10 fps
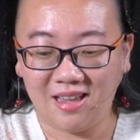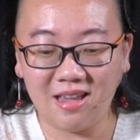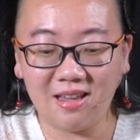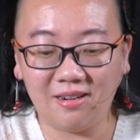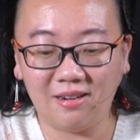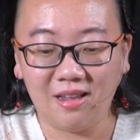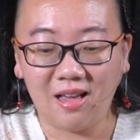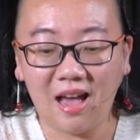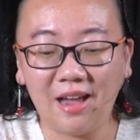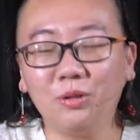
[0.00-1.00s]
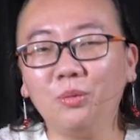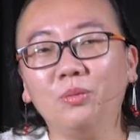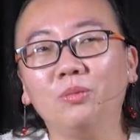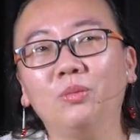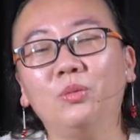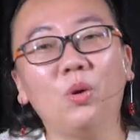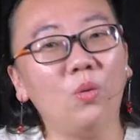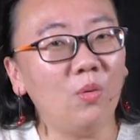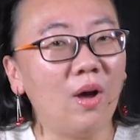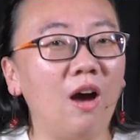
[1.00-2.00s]
And I don't
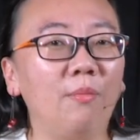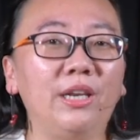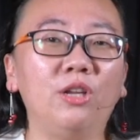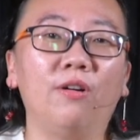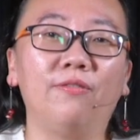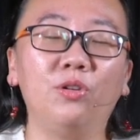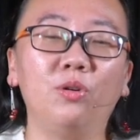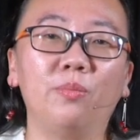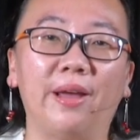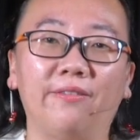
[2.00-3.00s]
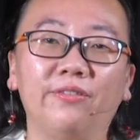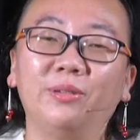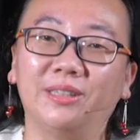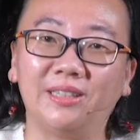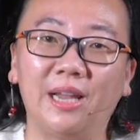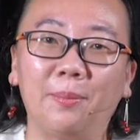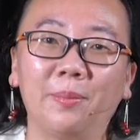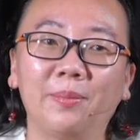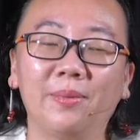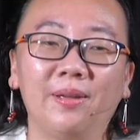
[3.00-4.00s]
know how many of you might feel the same.
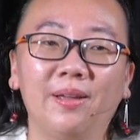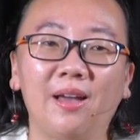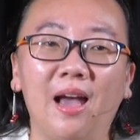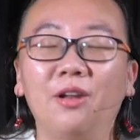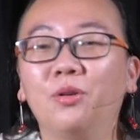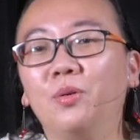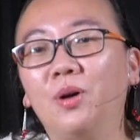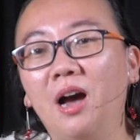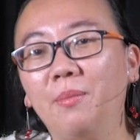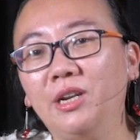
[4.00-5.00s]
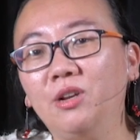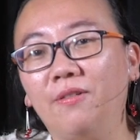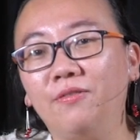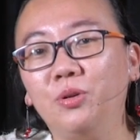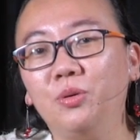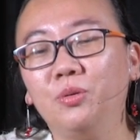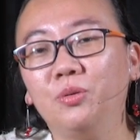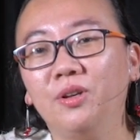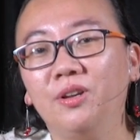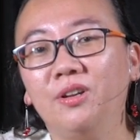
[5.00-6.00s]
I don't know how many of
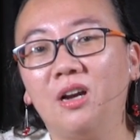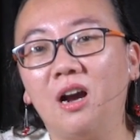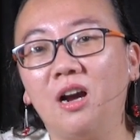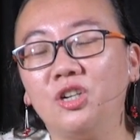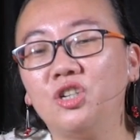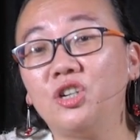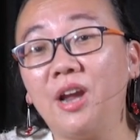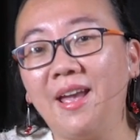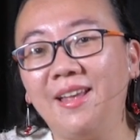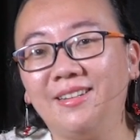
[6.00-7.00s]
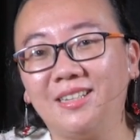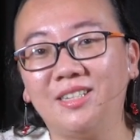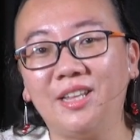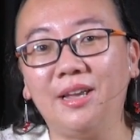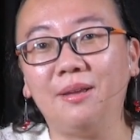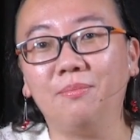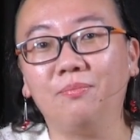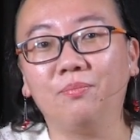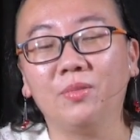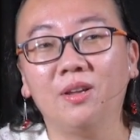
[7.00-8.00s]
you shared the
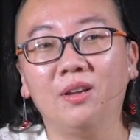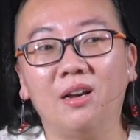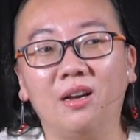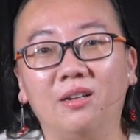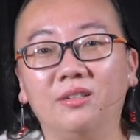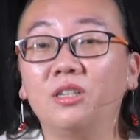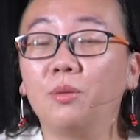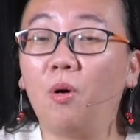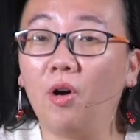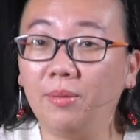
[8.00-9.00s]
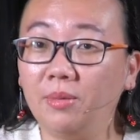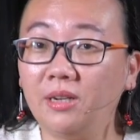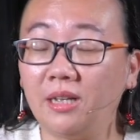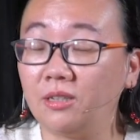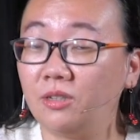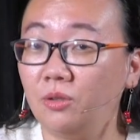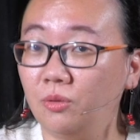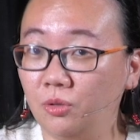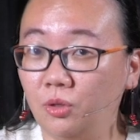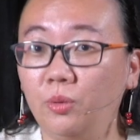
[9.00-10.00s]
same disappointment as
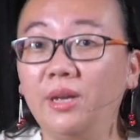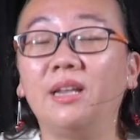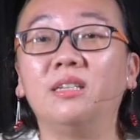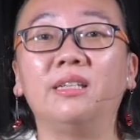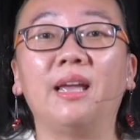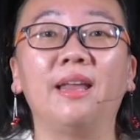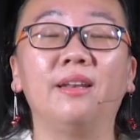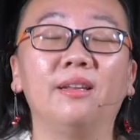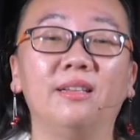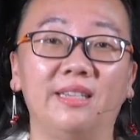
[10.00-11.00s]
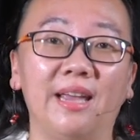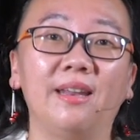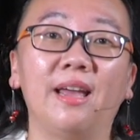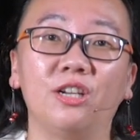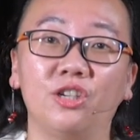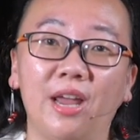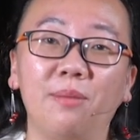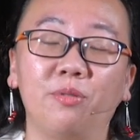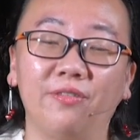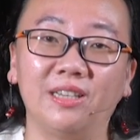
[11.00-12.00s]
Sui and Zian had
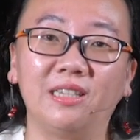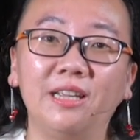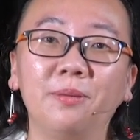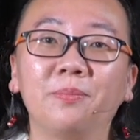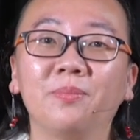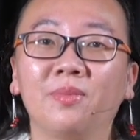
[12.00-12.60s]
shared previously